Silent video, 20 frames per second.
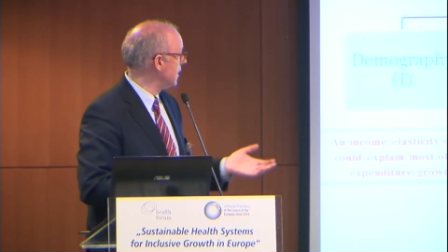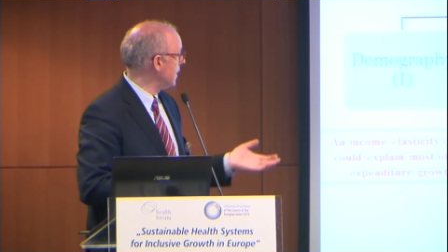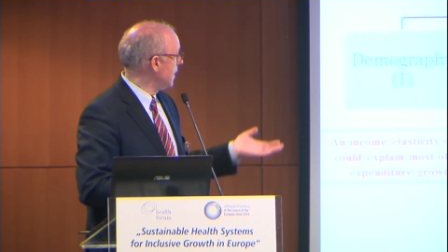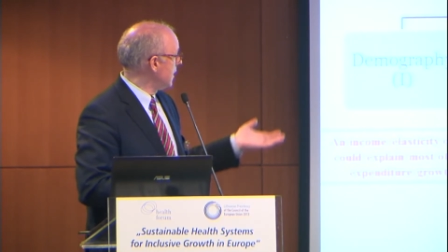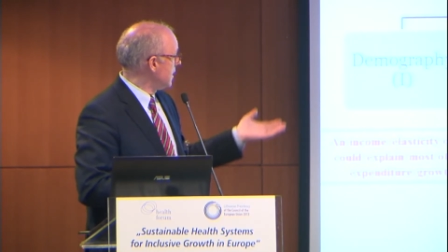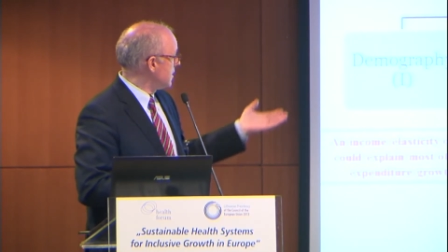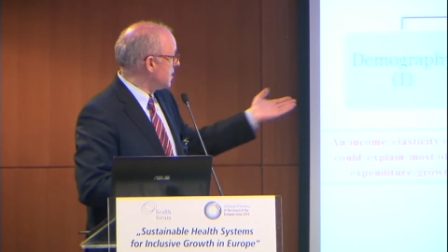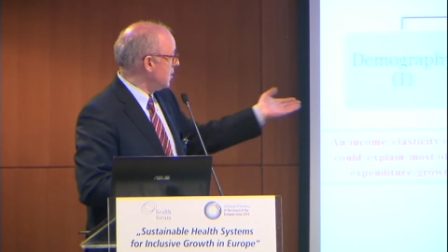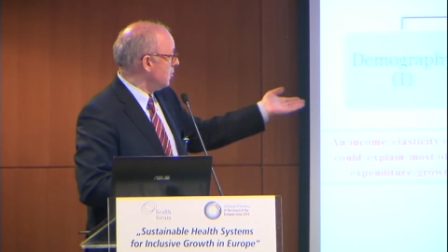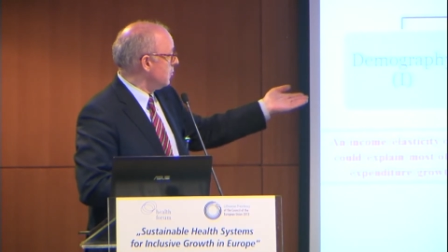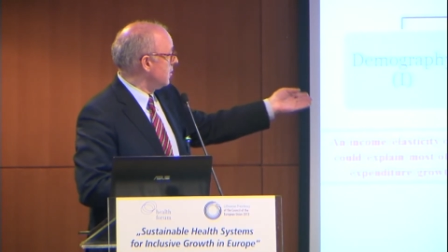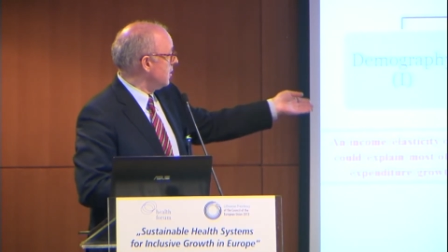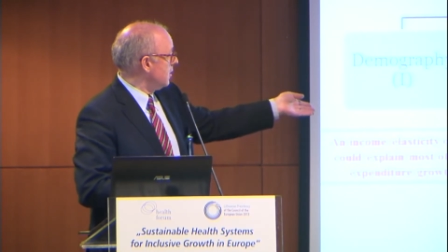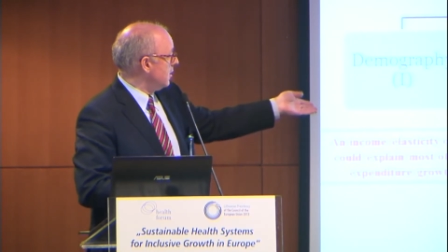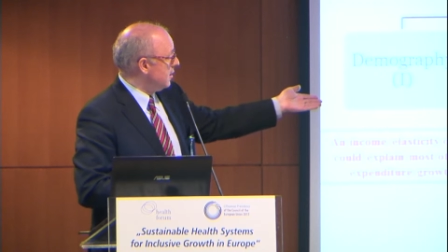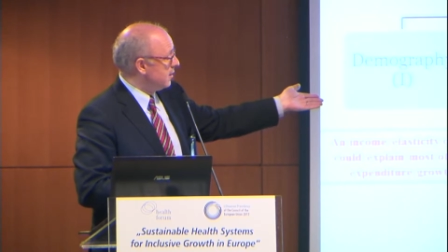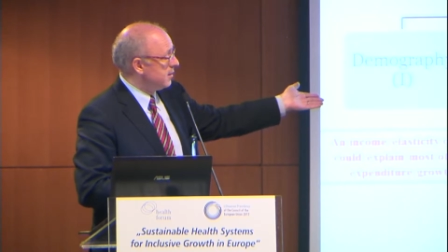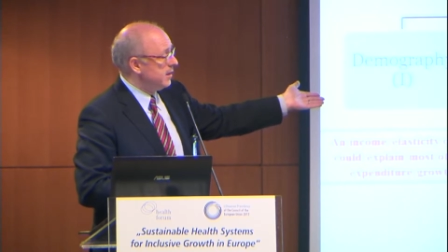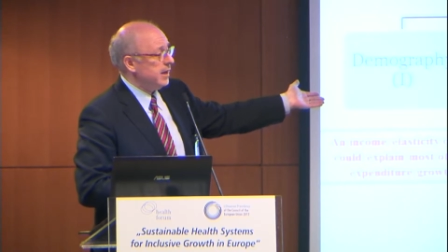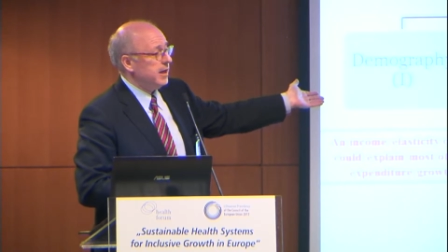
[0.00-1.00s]
So
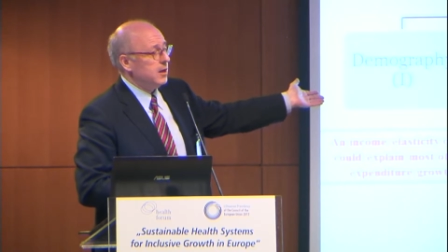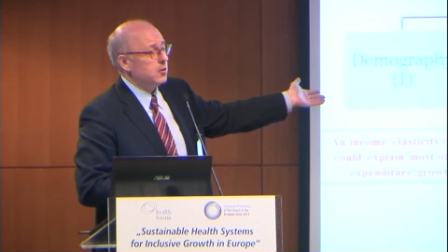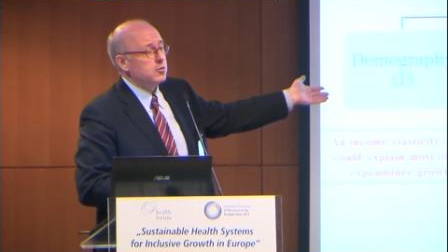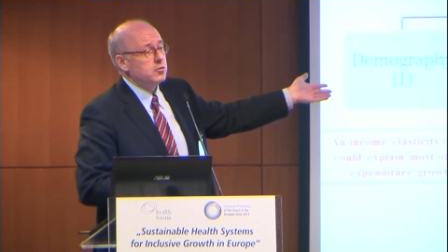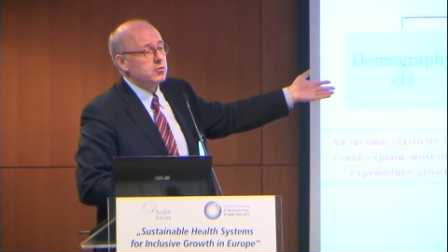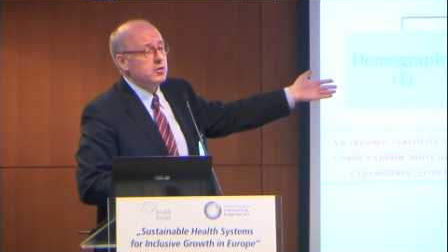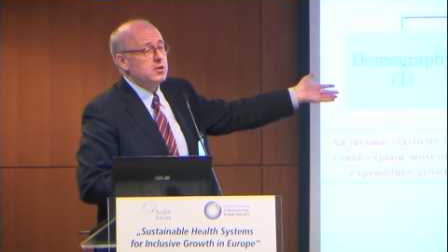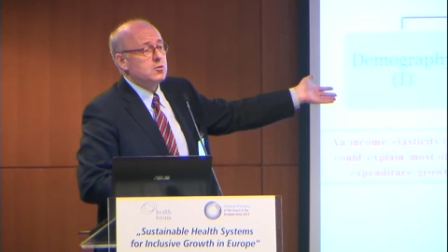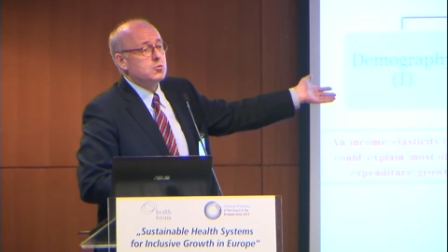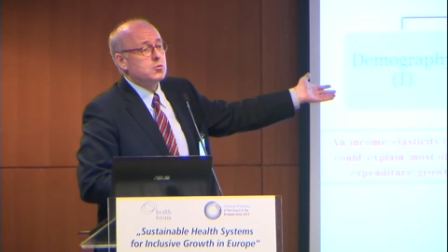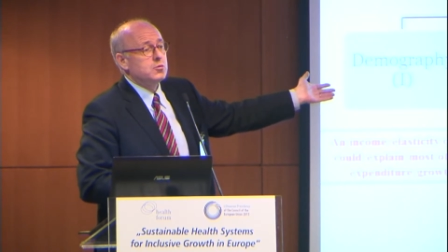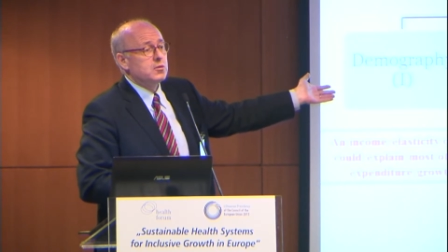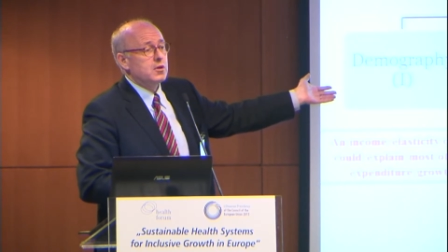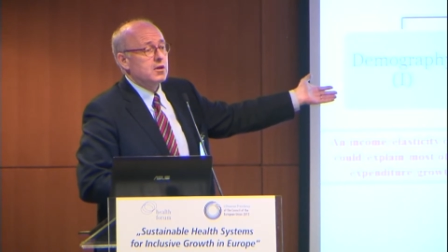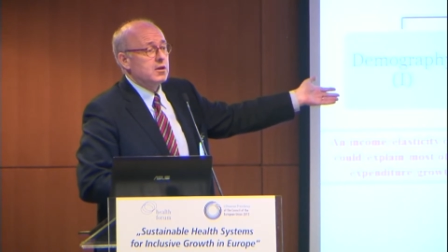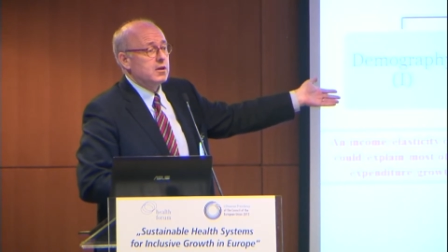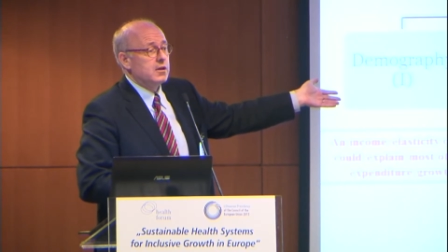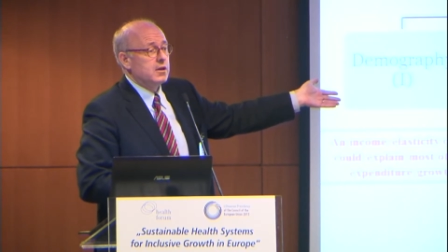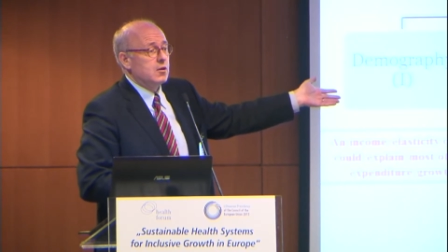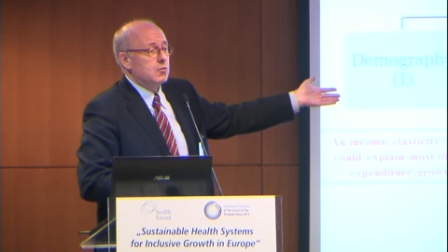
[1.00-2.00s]
there you need
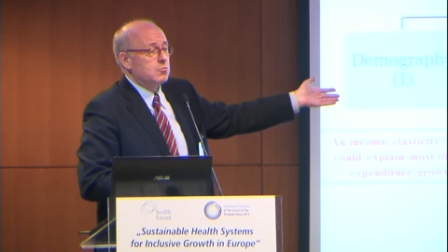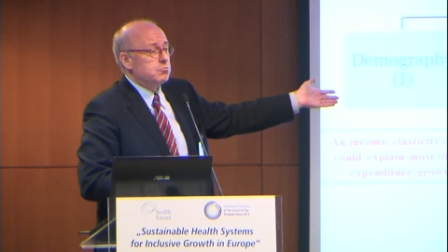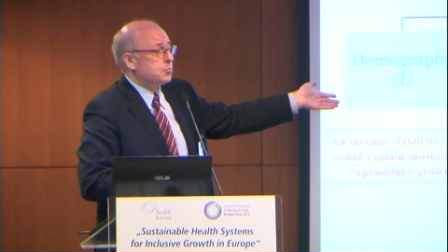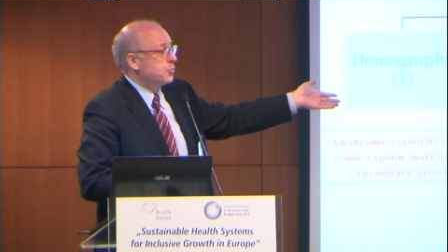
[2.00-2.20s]
to